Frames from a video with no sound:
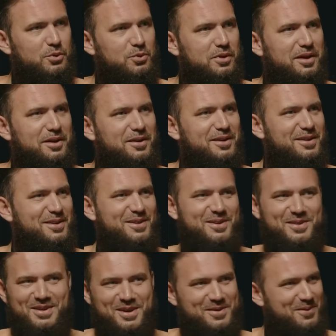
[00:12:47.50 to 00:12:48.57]
right?
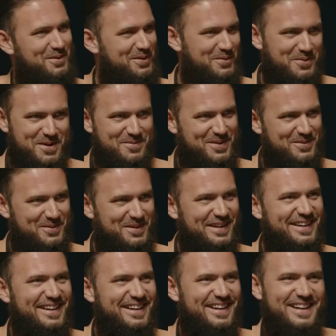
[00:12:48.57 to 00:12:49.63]
All the women will.
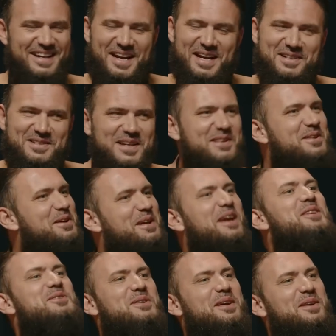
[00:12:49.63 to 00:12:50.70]
It's in their
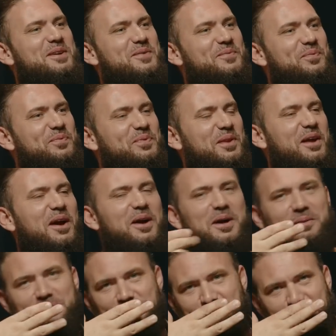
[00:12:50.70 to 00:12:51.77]
nature.
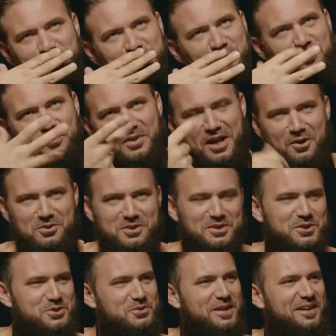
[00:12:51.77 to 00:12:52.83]
I was on
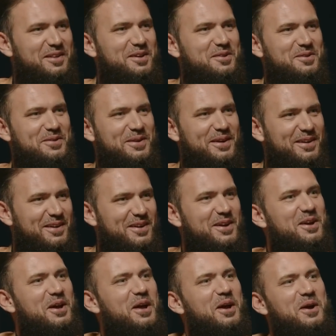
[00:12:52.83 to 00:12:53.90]
the train the other day,
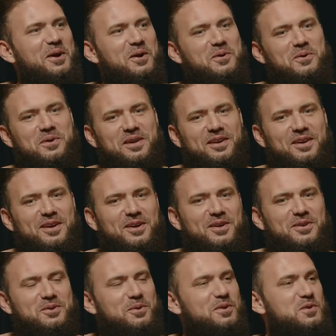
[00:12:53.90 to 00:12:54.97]
going
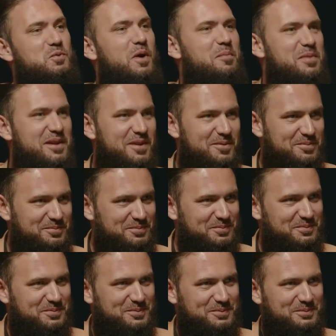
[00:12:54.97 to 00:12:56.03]
towards Wembley,
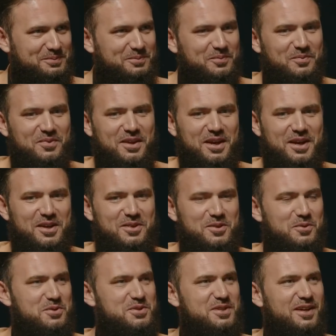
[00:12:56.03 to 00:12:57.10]
and
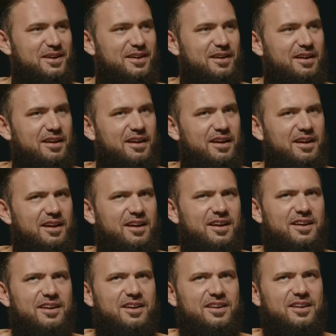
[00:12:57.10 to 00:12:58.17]
there was a
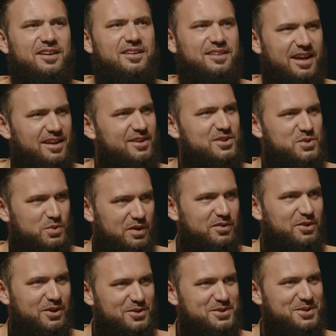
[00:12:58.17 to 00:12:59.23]
Taylor
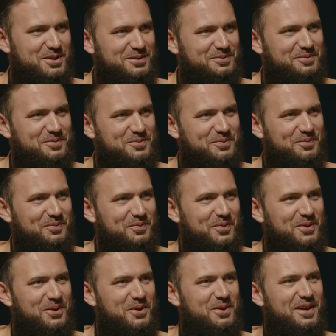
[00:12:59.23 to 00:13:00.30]
Swift concert.
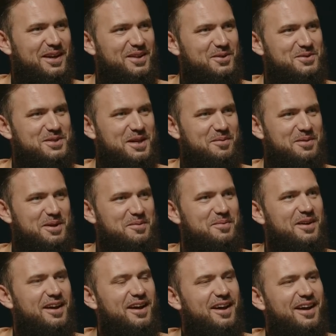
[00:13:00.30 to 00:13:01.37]
Okay, that was coming up.